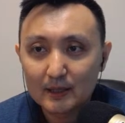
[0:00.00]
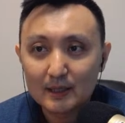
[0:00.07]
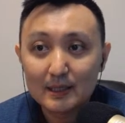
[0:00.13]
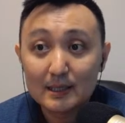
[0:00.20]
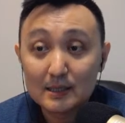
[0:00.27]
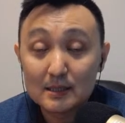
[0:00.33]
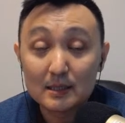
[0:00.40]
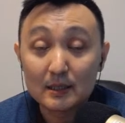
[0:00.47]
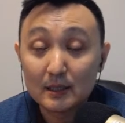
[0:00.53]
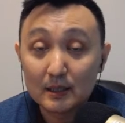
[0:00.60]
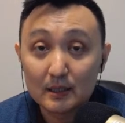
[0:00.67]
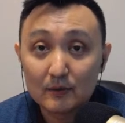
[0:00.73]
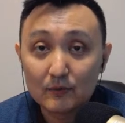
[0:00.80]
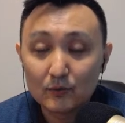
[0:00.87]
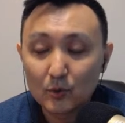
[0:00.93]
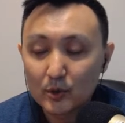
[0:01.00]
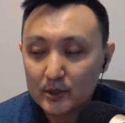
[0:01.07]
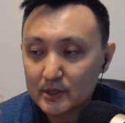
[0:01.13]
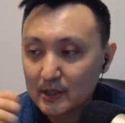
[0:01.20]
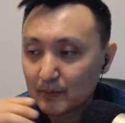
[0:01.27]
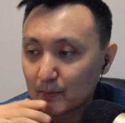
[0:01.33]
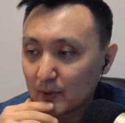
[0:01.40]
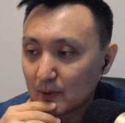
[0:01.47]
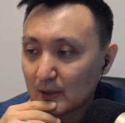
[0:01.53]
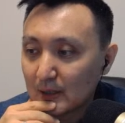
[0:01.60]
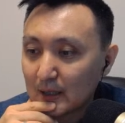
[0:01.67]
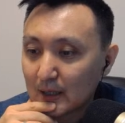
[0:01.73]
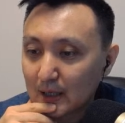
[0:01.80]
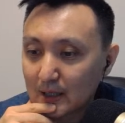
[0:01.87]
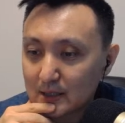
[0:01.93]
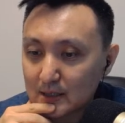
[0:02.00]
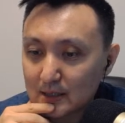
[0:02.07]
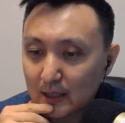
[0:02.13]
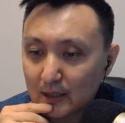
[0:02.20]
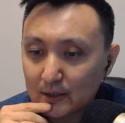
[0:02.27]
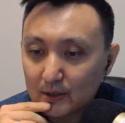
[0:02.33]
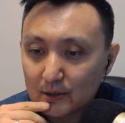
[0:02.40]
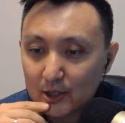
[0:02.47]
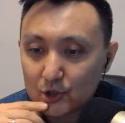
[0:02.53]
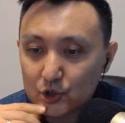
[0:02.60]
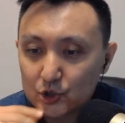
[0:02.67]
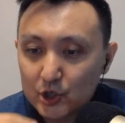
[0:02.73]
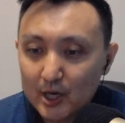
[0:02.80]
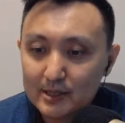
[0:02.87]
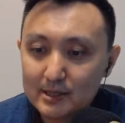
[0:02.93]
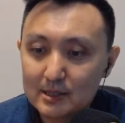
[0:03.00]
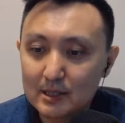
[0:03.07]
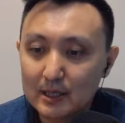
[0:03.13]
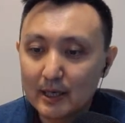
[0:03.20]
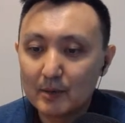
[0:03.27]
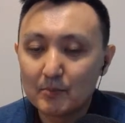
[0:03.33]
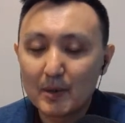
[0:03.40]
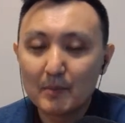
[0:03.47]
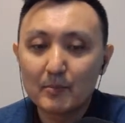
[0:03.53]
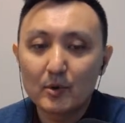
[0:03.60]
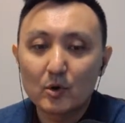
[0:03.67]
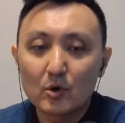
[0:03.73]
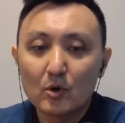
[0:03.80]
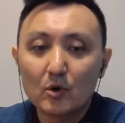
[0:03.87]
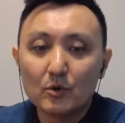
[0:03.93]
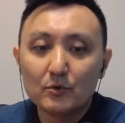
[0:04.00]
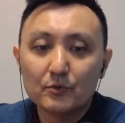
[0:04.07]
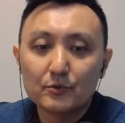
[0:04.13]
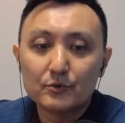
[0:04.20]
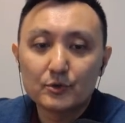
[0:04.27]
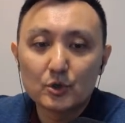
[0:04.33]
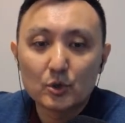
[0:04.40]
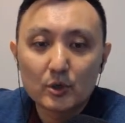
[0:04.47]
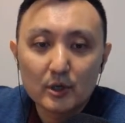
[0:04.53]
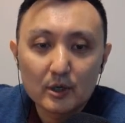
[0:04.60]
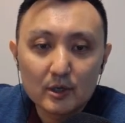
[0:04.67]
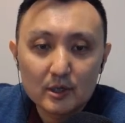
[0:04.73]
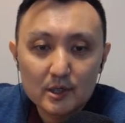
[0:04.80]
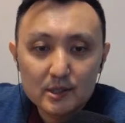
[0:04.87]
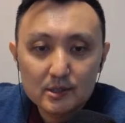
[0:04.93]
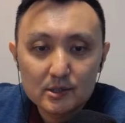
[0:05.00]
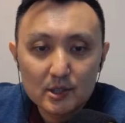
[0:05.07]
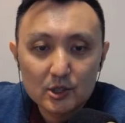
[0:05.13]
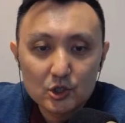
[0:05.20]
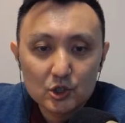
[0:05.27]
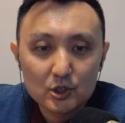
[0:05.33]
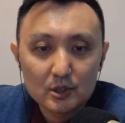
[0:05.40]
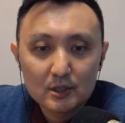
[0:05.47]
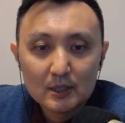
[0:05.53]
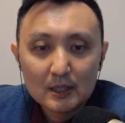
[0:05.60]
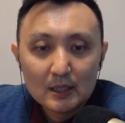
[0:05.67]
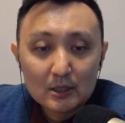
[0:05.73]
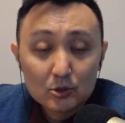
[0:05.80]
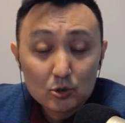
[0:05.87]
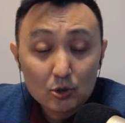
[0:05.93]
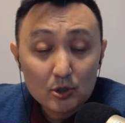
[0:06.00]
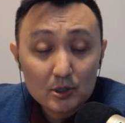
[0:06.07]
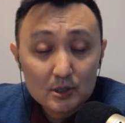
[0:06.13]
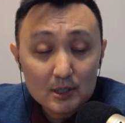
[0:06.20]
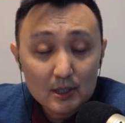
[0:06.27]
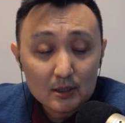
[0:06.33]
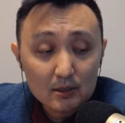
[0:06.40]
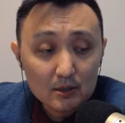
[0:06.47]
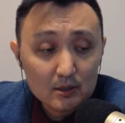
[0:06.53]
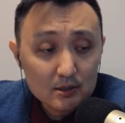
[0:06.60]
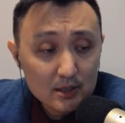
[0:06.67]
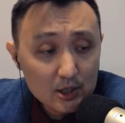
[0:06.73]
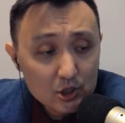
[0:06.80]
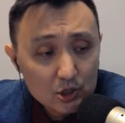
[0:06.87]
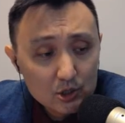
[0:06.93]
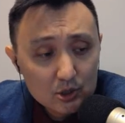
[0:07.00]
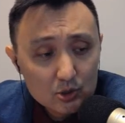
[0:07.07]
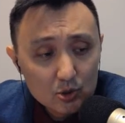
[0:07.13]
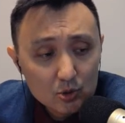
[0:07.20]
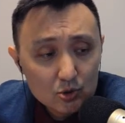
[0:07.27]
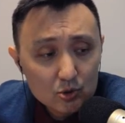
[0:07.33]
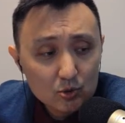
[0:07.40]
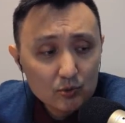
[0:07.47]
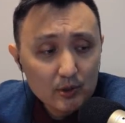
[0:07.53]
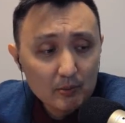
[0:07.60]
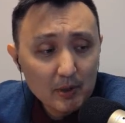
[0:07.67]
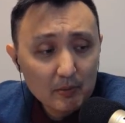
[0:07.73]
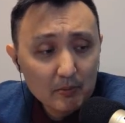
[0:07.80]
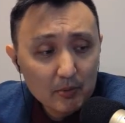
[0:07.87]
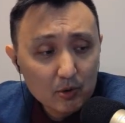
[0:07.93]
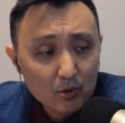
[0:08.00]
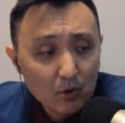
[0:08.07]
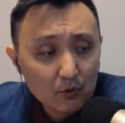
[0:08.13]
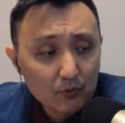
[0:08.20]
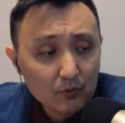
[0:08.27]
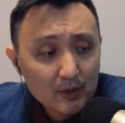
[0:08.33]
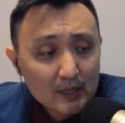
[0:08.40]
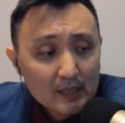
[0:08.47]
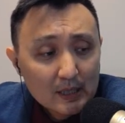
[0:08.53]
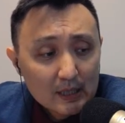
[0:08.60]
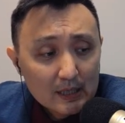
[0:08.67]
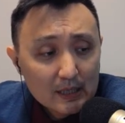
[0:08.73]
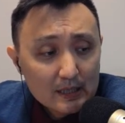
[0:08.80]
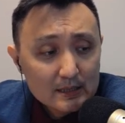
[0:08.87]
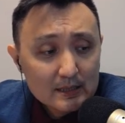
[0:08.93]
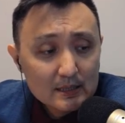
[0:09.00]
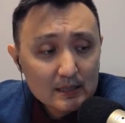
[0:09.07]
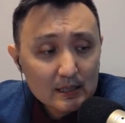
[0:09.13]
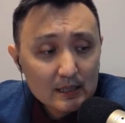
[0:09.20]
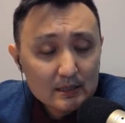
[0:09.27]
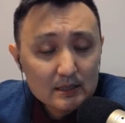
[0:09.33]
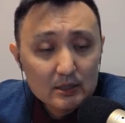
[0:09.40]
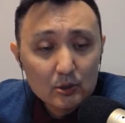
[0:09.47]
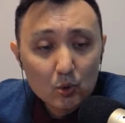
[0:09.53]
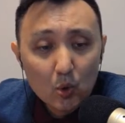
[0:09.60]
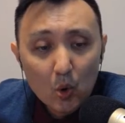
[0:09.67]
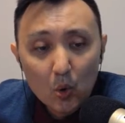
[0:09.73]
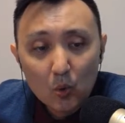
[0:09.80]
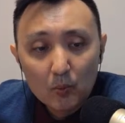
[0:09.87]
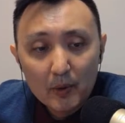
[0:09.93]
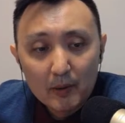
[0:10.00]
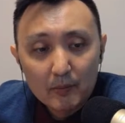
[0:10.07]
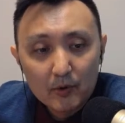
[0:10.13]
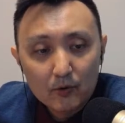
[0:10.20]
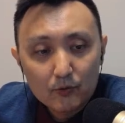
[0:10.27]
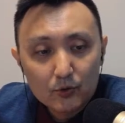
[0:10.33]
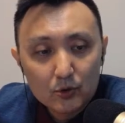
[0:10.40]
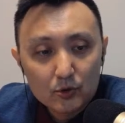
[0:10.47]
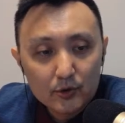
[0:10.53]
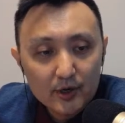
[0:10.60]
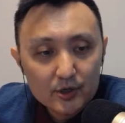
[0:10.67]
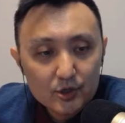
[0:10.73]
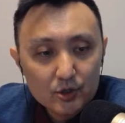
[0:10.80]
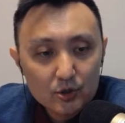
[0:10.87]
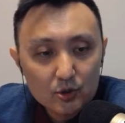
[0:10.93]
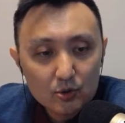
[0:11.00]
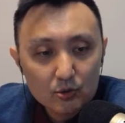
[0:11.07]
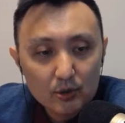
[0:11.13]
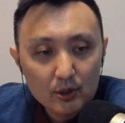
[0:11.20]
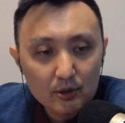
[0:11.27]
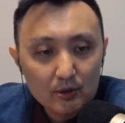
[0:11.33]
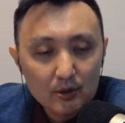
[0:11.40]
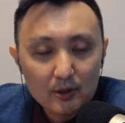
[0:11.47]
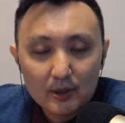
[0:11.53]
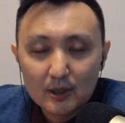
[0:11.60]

is in it. For example, Kazakhstan not just a member of Turkic state organization. It's also the member of CSTO, member of Eurasian Union.